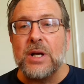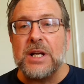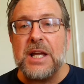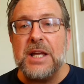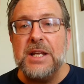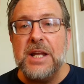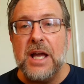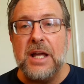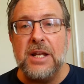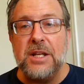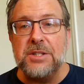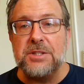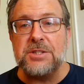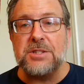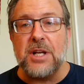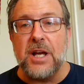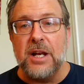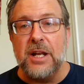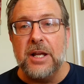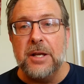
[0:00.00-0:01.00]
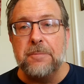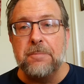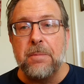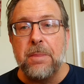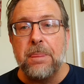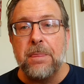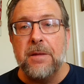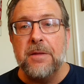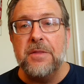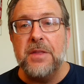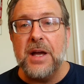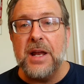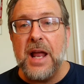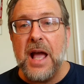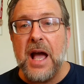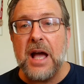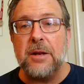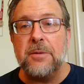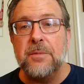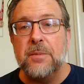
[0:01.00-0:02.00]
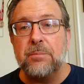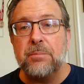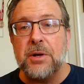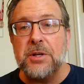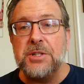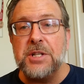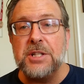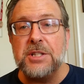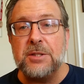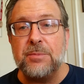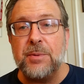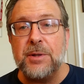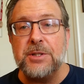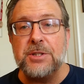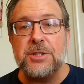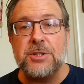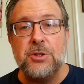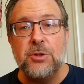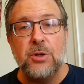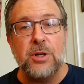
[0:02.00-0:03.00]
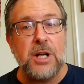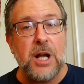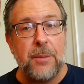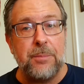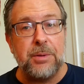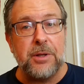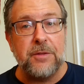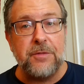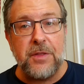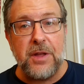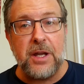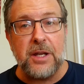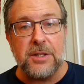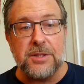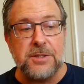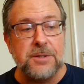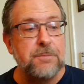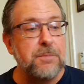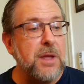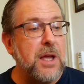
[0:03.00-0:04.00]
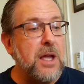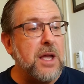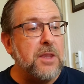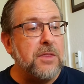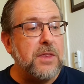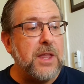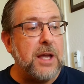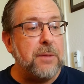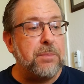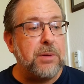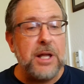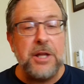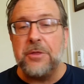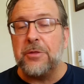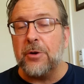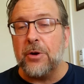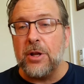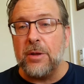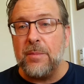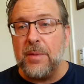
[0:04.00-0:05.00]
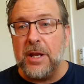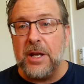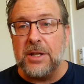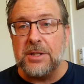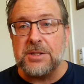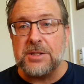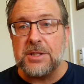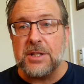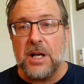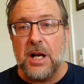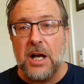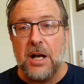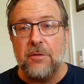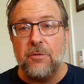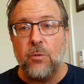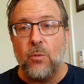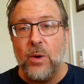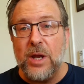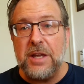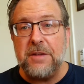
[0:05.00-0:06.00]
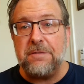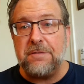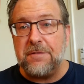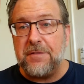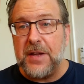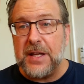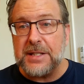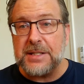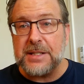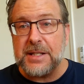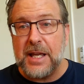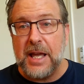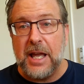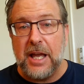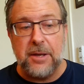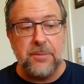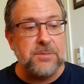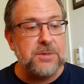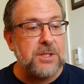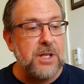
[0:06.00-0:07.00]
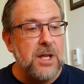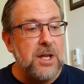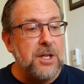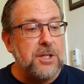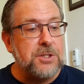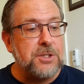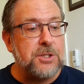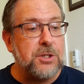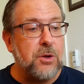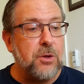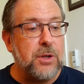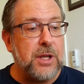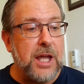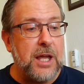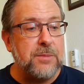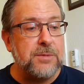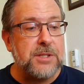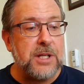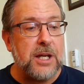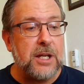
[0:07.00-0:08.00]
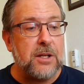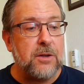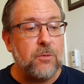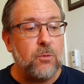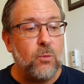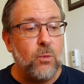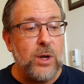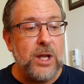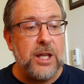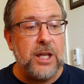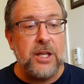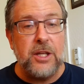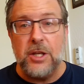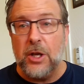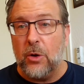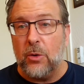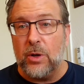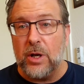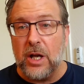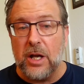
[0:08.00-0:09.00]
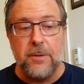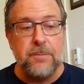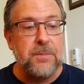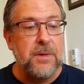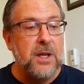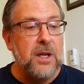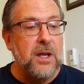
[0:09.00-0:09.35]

a Canadian study that had participants do a couple of things. They played 30 minutes of Wii Fit games, so games like Wii Yoga.